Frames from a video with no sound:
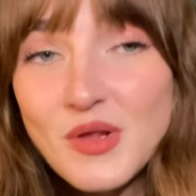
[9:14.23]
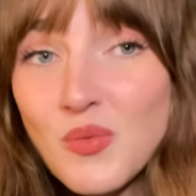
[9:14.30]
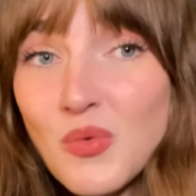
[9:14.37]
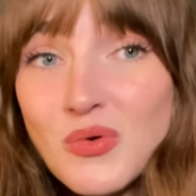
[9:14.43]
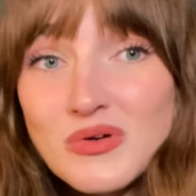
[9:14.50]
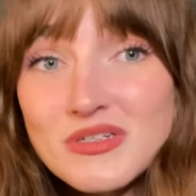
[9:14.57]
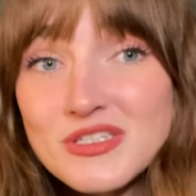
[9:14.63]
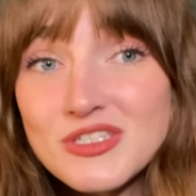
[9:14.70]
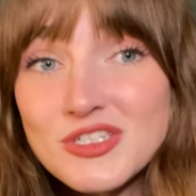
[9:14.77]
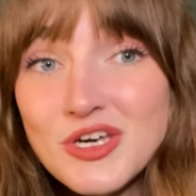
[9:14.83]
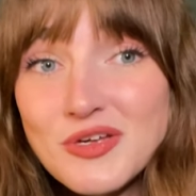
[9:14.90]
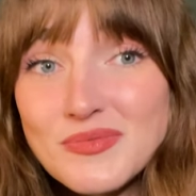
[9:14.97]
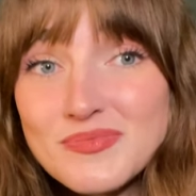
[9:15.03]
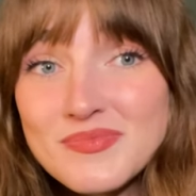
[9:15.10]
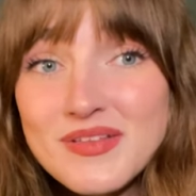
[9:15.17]
walked the
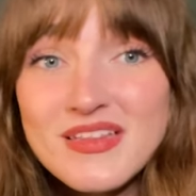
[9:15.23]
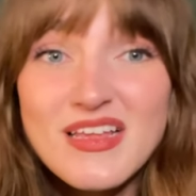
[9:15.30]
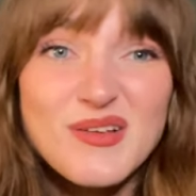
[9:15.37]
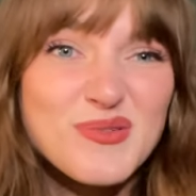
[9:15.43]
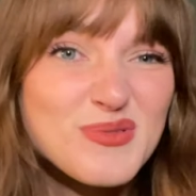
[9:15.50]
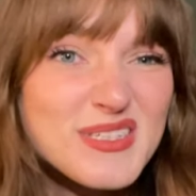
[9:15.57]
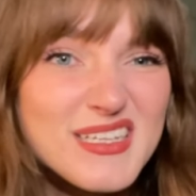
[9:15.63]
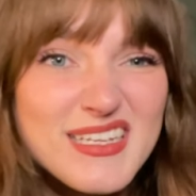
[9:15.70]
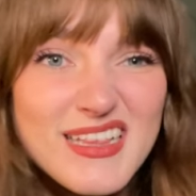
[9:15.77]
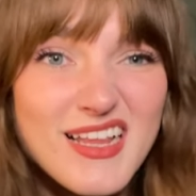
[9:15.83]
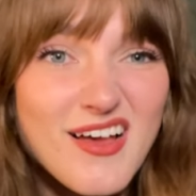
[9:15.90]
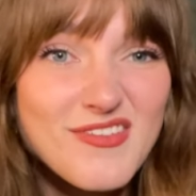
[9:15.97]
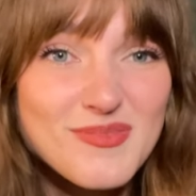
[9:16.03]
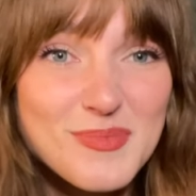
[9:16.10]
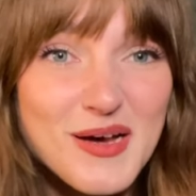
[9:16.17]
show and there was a little
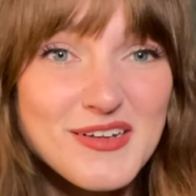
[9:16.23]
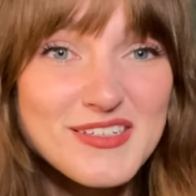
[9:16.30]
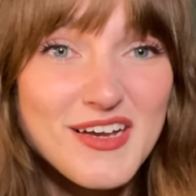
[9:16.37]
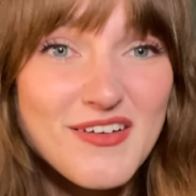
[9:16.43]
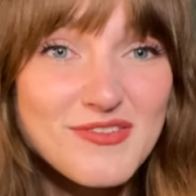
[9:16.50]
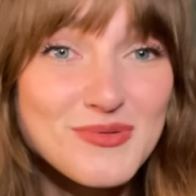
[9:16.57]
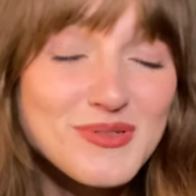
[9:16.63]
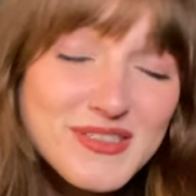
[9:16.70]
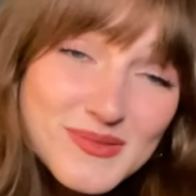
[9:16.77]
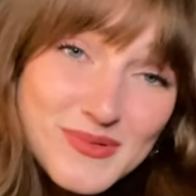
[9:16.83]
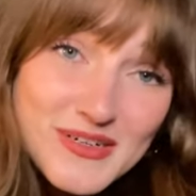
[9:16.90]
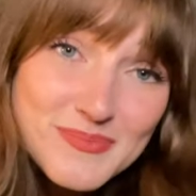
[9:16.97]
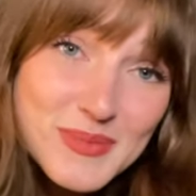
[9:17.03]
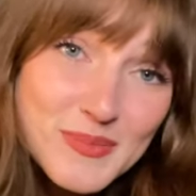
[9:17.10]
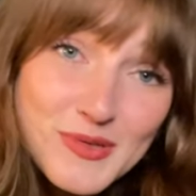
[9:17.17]
after party afterwards
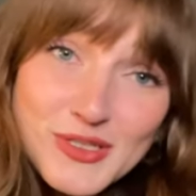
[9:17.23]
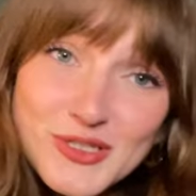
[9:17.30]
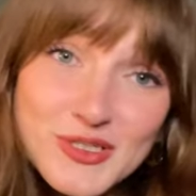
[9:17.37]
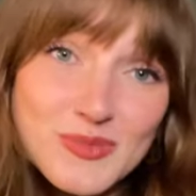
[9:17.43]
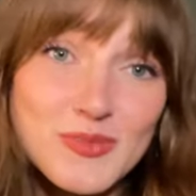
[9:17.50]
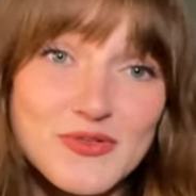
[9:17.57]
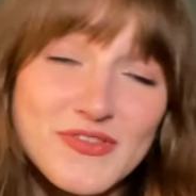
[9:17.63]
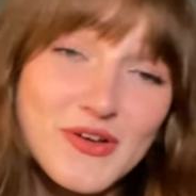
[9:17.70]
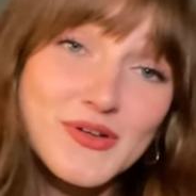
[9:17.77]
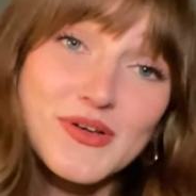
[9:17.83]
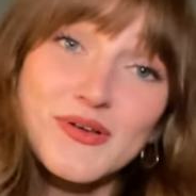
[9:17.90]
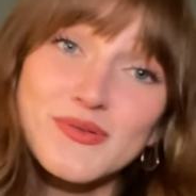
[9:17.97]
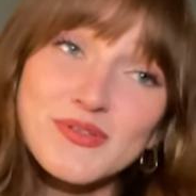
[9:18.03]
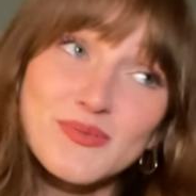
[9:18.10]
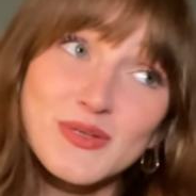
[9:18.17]
where people took some more
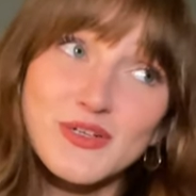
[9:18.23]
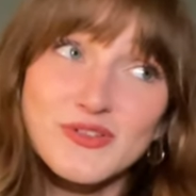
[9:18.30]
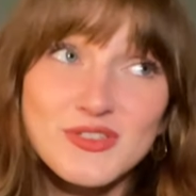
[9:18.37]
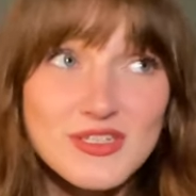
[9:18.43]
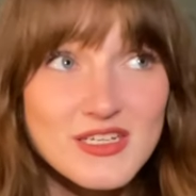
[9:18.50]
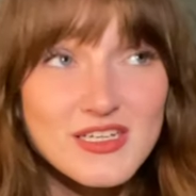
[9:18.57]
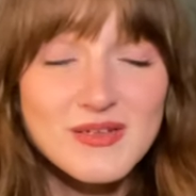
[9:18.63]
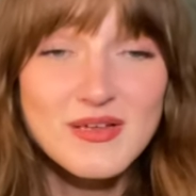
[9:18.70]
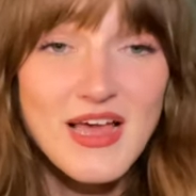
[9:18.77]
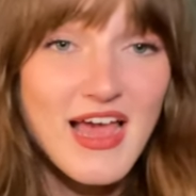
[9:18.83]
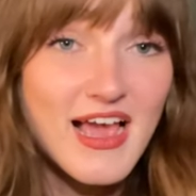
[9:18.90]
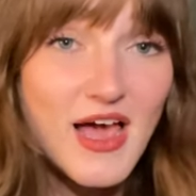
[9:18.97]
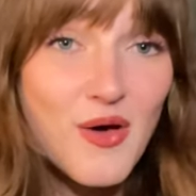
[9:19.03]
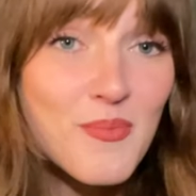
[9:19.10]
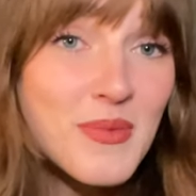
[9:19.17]
photos and we got to
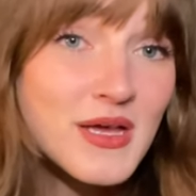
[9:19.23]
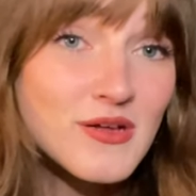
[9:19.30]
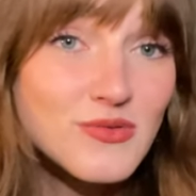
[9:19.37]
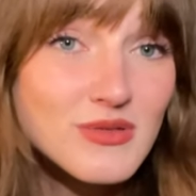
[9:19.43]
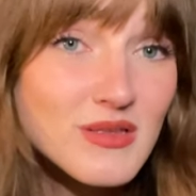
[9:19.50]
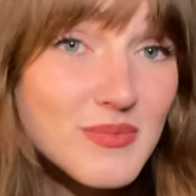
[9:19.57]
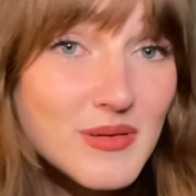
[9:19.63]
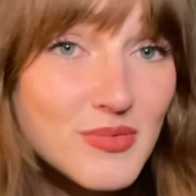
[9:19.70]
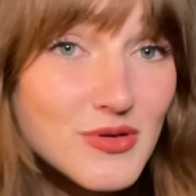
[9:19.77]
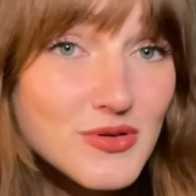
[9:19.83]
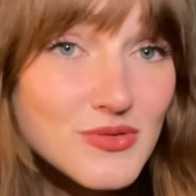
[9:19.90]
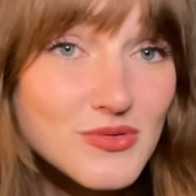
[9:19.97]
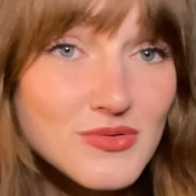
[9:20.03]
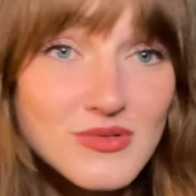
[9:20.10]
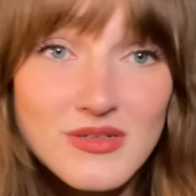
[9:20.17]
hang out and mingle with the people
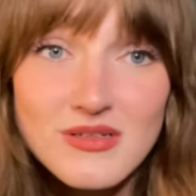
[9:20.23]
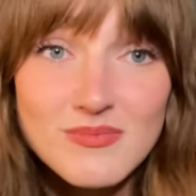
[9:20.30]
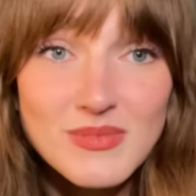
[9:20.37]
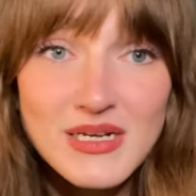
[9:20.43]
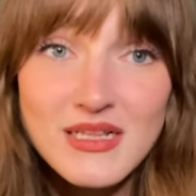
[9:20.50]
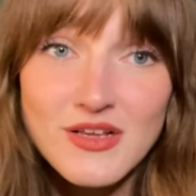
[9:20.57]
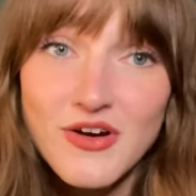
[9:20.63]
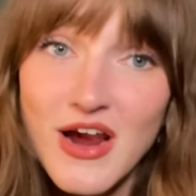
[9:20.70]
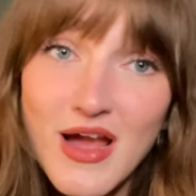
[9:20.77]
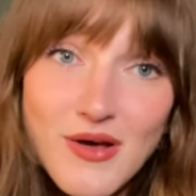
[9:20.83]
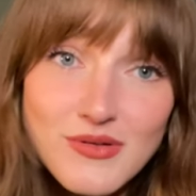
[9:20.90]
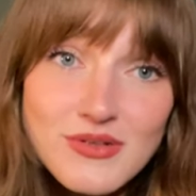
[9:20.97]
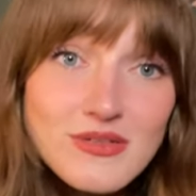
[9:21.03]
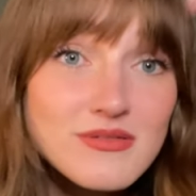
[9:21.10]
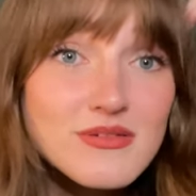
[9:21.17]
who'd been in the
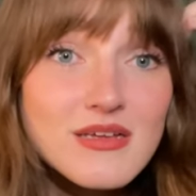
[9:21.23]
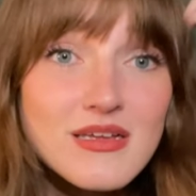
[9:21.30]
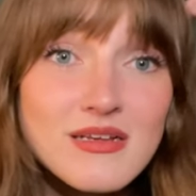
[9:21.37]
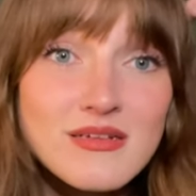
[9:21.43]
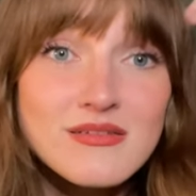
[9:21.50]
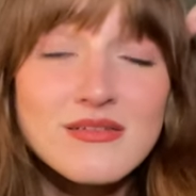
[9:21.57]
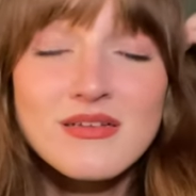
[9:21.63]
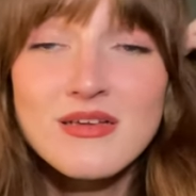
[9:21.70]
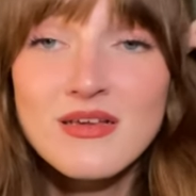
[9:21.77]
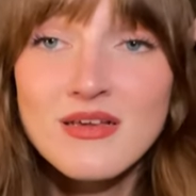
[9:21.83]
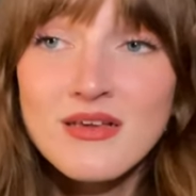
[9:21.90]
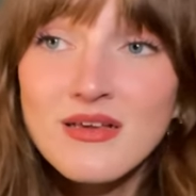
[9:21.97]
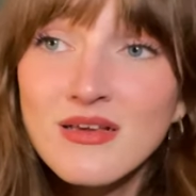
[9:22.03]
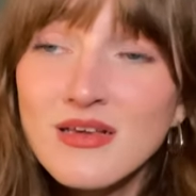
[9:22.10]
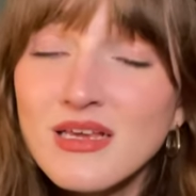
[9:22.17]
crowd and
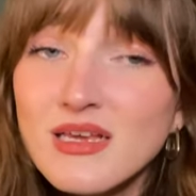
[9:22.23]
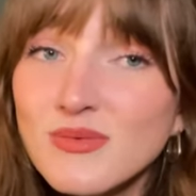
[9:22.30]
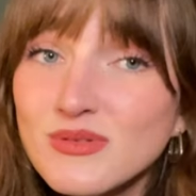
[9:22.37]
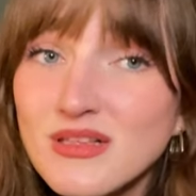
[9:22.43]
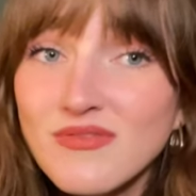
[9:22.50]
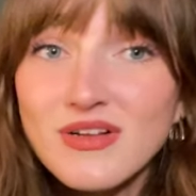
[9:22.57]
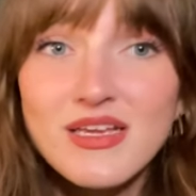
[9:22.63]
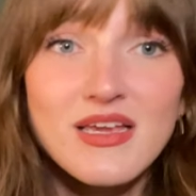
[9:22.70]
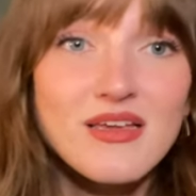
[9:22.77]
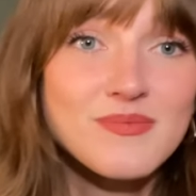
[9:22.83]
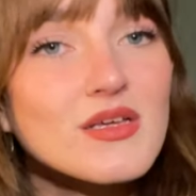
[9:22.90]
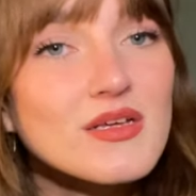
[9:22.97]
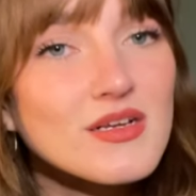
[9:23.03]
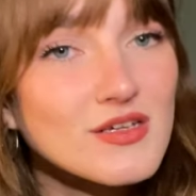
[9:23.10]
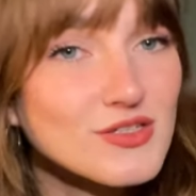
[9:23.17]
it was lovely
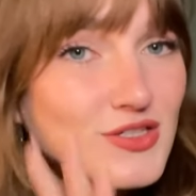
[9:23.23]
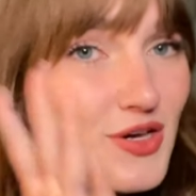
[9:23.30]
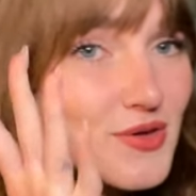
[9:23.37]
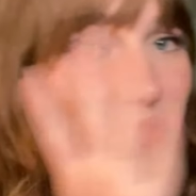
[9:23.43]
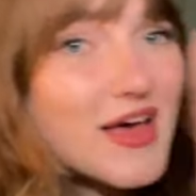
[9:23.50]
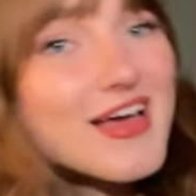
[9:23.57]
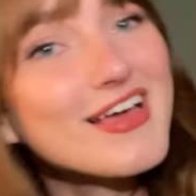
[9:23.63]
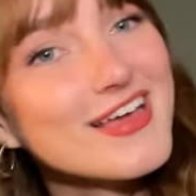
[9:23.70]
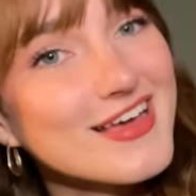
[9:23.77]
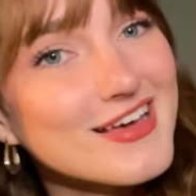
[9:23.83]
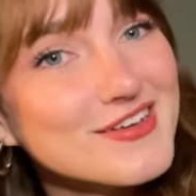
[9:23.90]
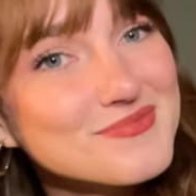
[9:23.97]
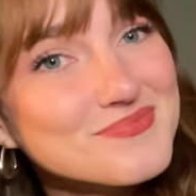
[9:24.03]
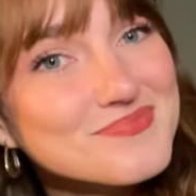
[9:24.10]
and I'll show that here.